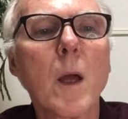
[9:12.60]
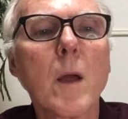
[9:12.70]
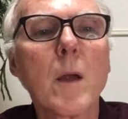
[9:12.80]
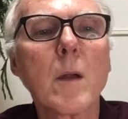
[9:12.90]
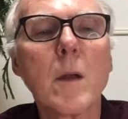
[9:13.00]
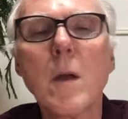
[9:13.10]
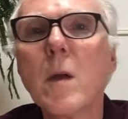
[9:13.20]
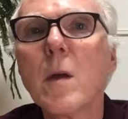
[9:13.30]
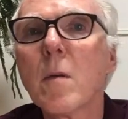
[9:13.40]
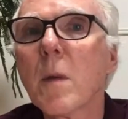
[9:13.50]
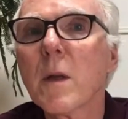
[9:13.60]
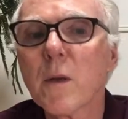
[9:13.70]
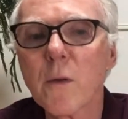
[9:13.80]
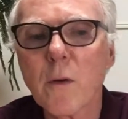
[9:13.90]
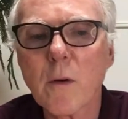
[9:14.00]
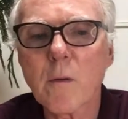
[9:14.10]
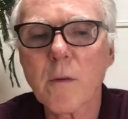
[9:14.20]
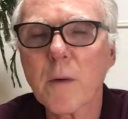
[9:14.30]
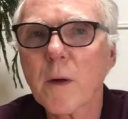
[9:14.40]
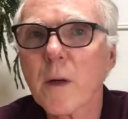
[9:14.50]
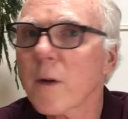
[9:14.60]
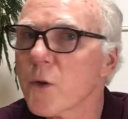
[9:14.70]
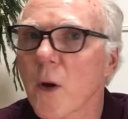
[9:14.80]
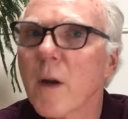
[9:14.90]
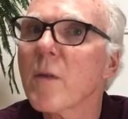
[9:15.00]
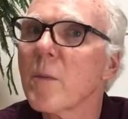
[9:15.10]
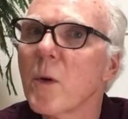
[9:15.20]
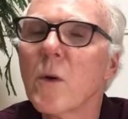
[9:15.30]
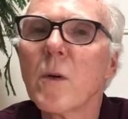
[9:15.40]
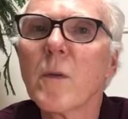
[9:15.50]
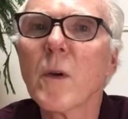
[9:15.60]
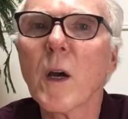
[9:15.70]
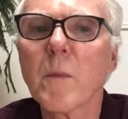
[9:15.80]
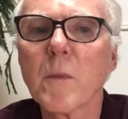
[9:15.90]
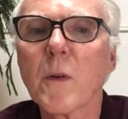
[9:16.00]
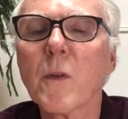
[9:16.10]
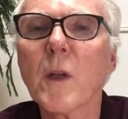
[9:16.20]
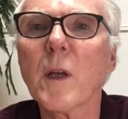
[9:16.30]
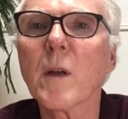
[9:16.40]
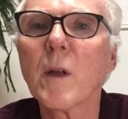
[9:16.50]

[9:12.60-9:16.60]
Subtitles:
and might deserve a try from you if you happen to see it.